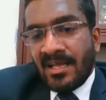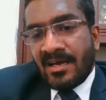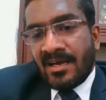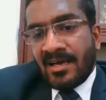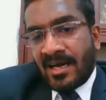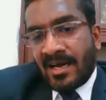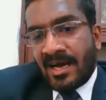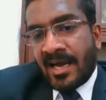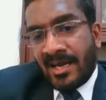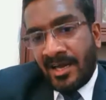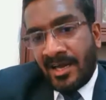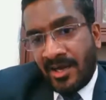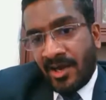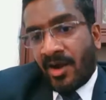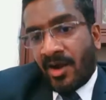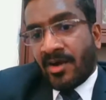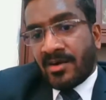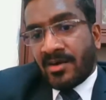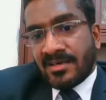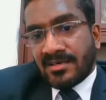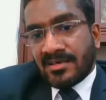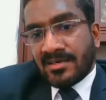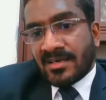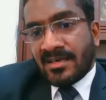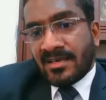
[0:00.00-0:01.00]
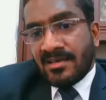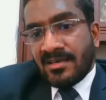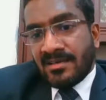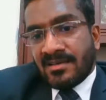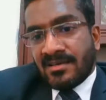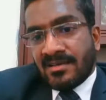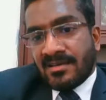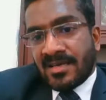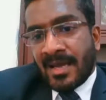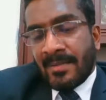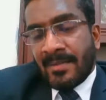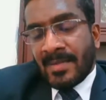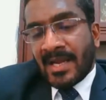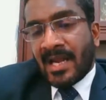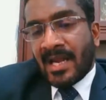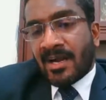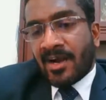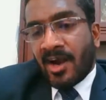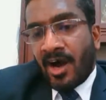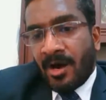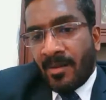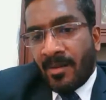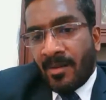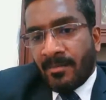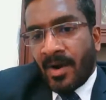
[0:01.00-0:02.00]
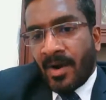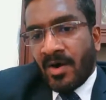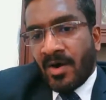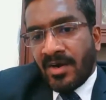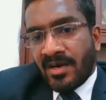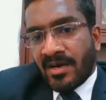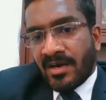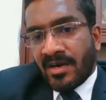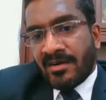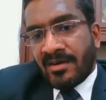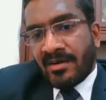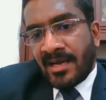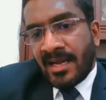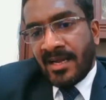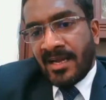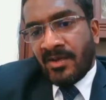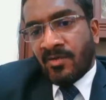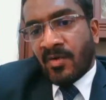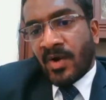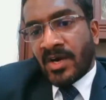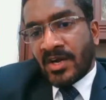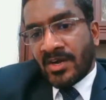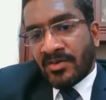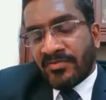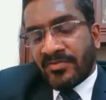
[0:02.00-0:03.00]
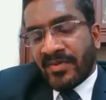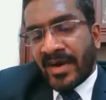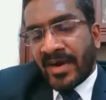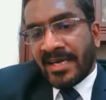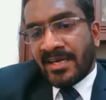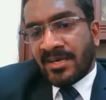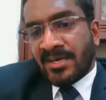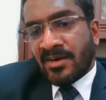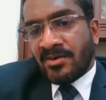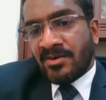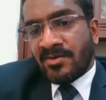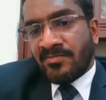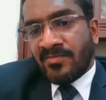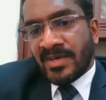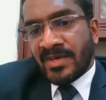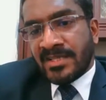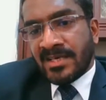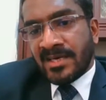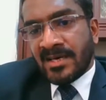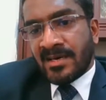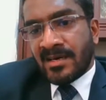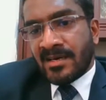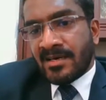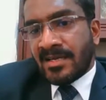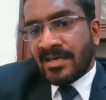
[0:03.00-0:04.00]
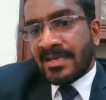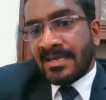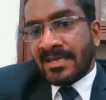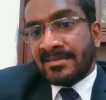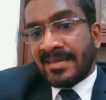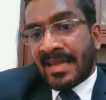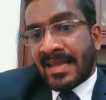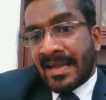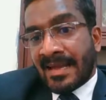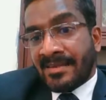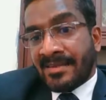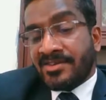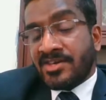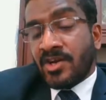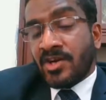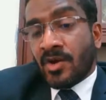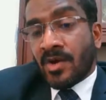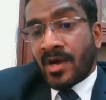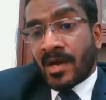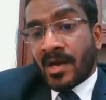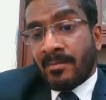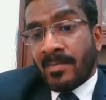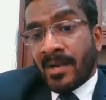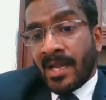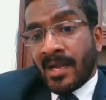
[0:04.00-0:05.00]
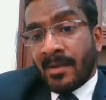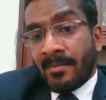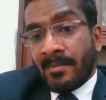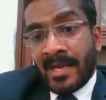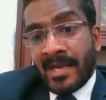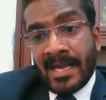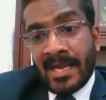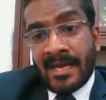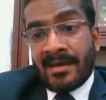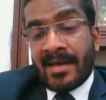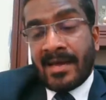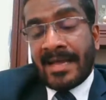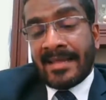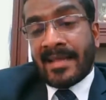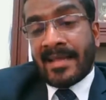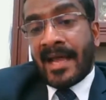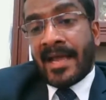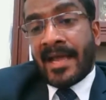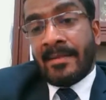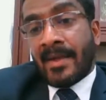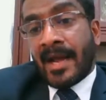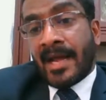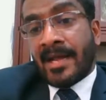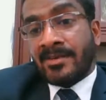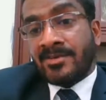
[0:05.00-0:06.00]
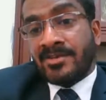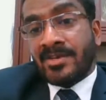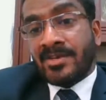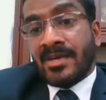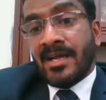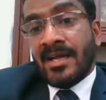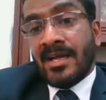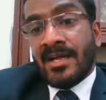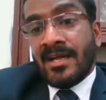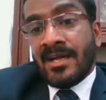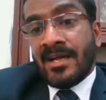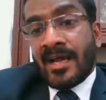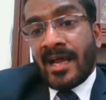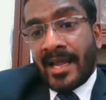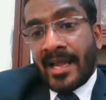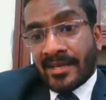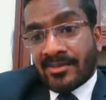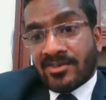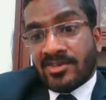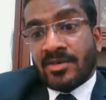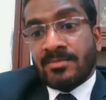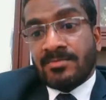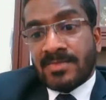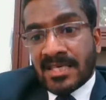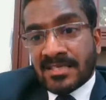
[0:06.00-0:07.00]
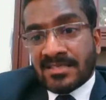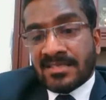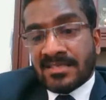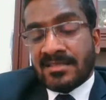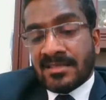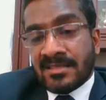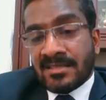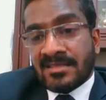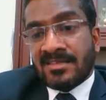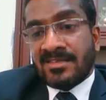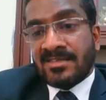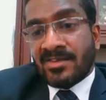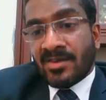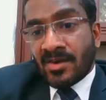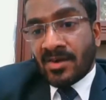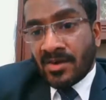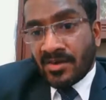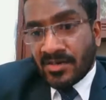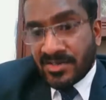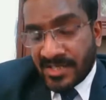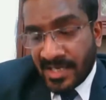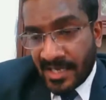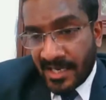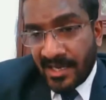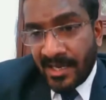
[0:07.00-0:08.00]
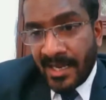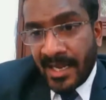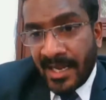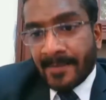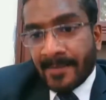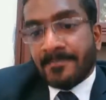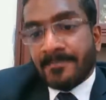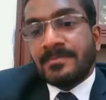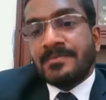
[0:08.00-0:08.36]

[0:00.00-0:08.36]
unknown chemical compound, and you want to find out whether it is LSD or MDMA. Yeah, I, I, I assume that this is your question. Yeah.